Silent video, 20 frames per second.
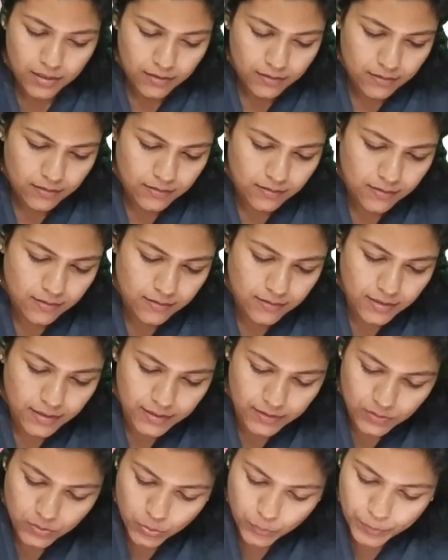This is the
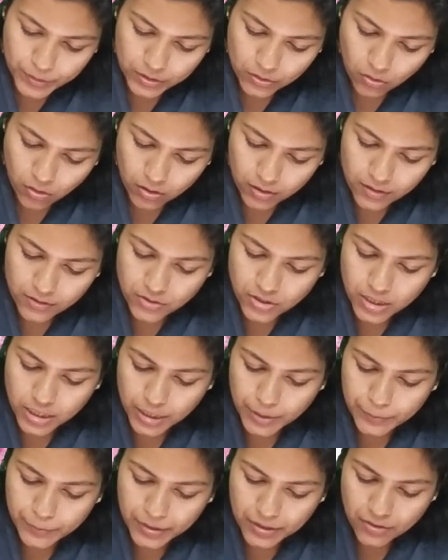histopathology
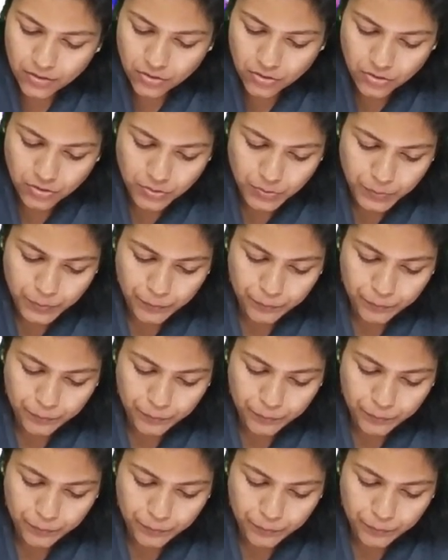image.